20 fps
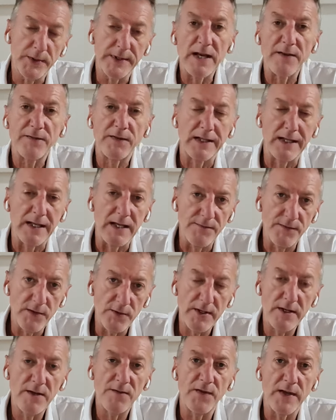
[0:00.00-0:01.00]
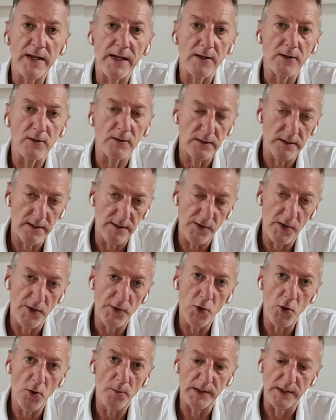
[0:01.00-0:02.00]
definitely, if you're in a vehicle and you've got
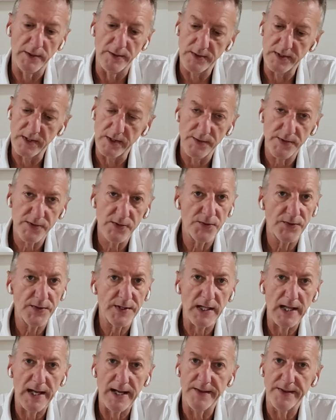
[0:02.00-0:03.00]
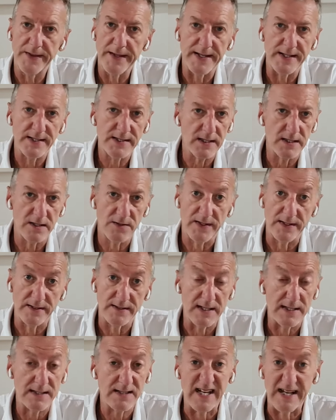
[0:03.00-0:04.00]
no Bluetooth, something like this is
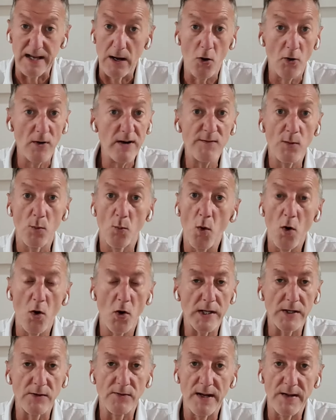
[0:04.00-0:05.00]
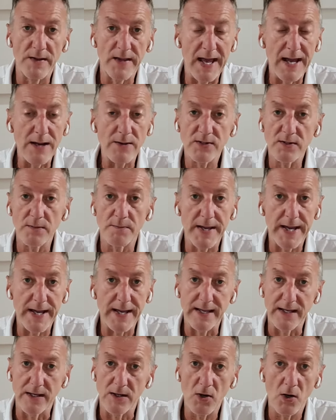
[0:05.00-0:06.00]
fantastic. Or even walking around the house and
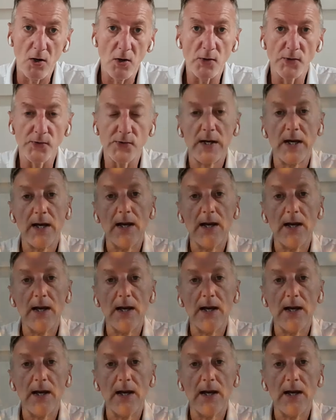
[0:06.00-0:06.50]
making calls.